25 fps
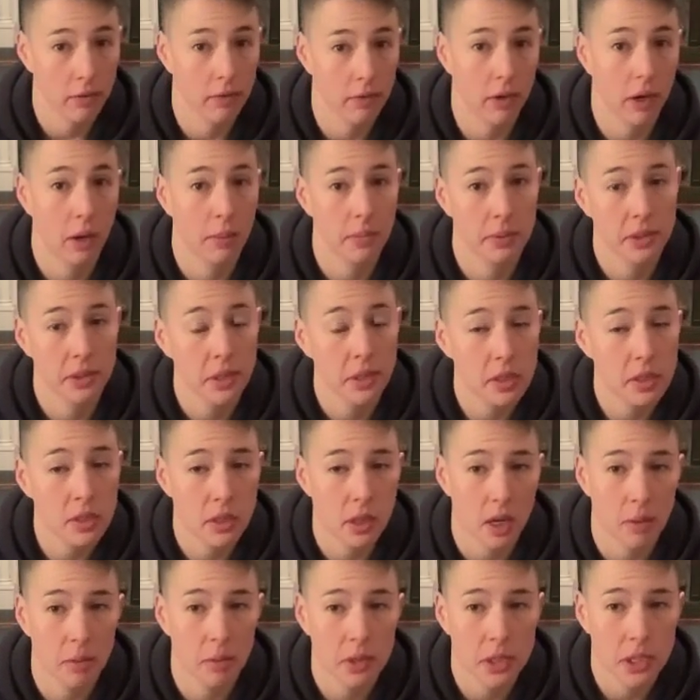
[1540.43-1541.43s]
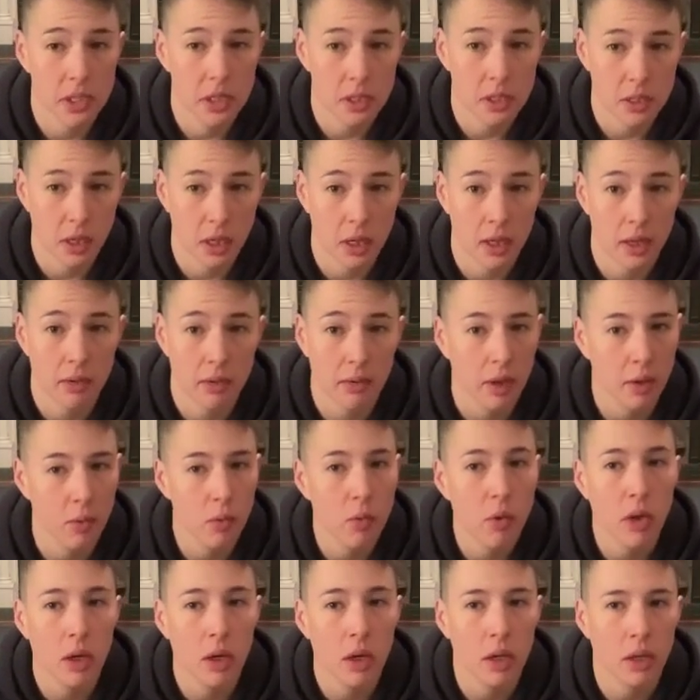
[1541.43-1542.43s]
of options, and I
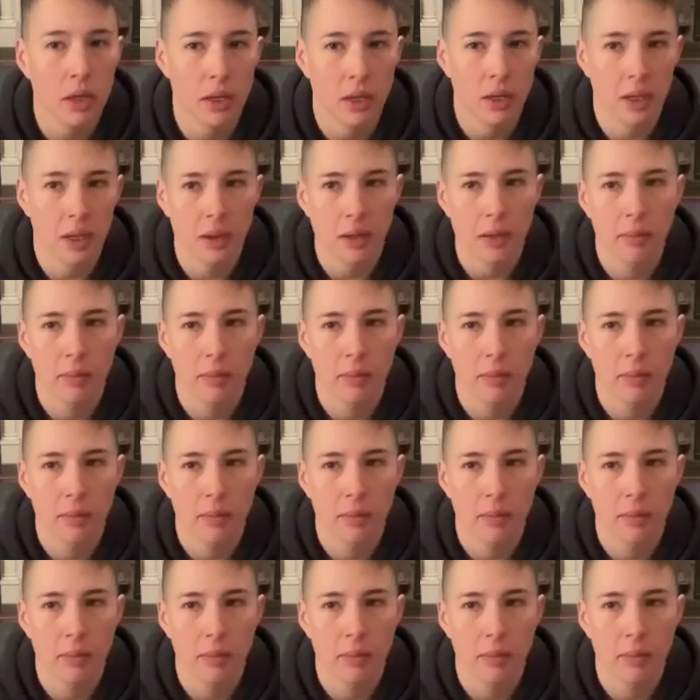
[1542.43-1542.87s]
want to